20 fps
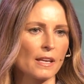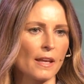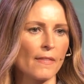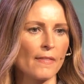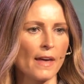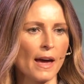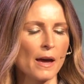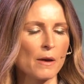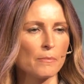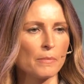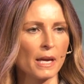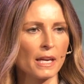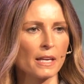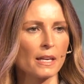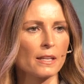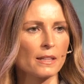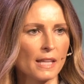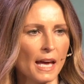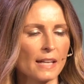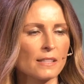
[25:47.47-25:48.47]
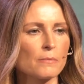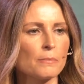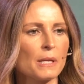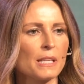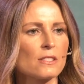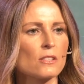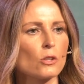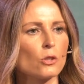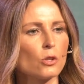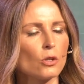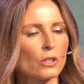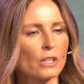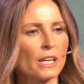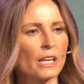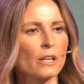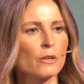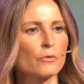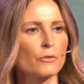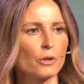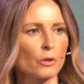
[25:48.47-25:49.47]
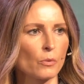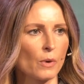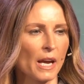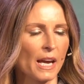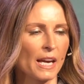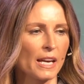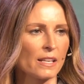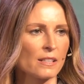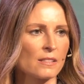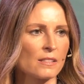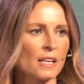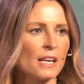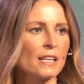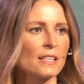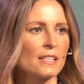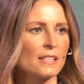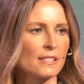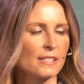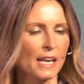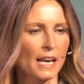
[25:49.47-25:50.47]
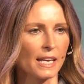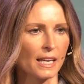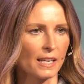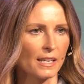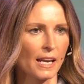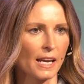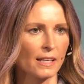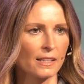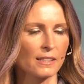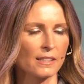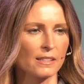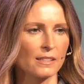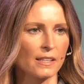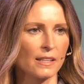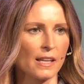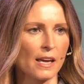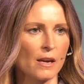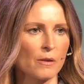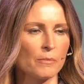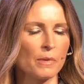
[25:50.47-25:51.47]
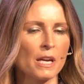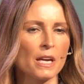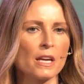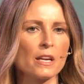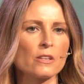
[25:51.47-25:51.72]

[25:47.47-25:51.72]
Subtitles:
and that means looking for ways to stay connected to them.